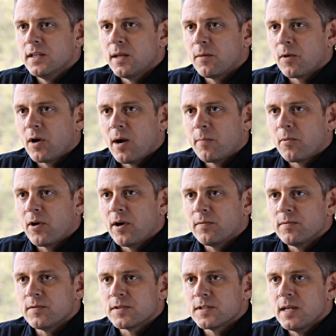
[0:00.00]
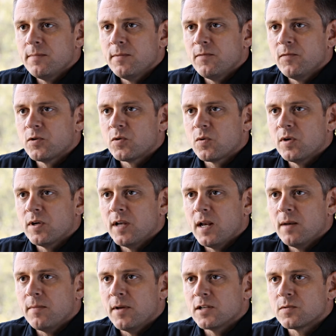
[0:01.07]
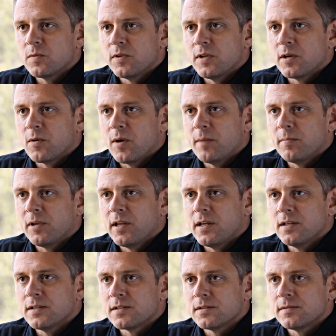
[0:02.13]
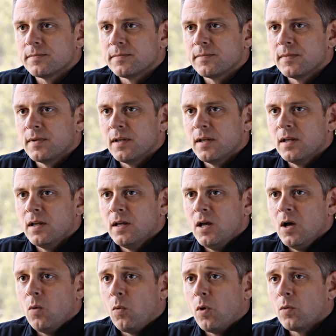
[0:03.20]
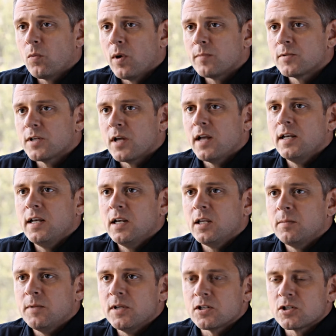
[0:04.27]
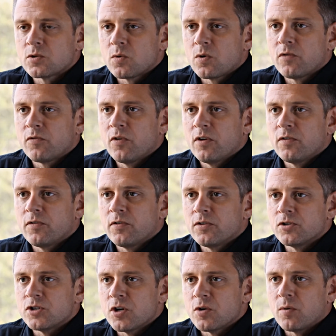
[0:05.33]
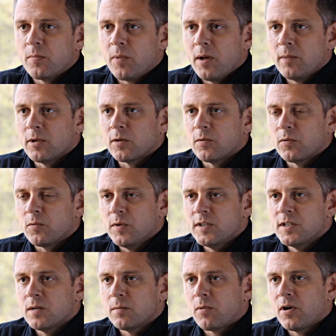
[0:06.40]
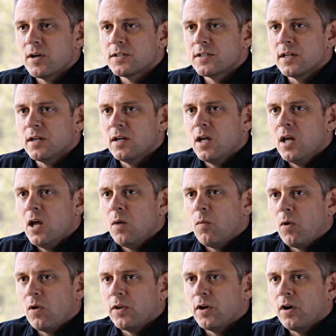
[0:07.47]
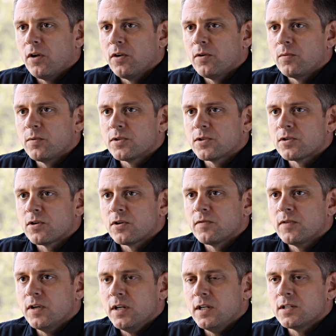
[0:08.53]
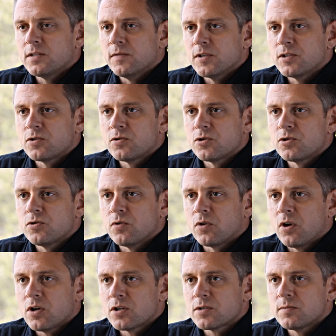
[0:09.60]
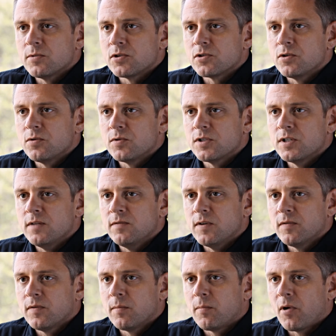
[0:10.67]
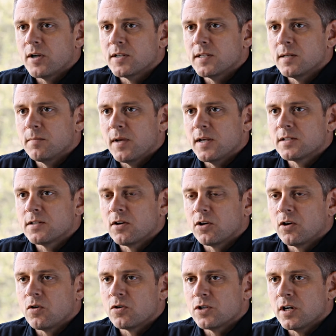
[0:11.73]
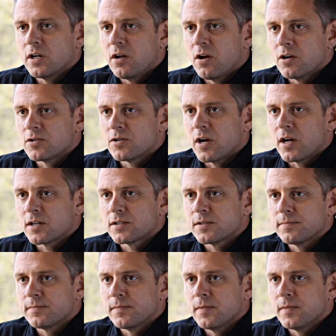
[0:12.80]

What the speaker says: that would operate from the same inventory database within Great Plains. One website needed to be a storefront for the general public with retail pricing, while the other would serve the needs of institutional customers who receive different pricing based on negotiated contracts.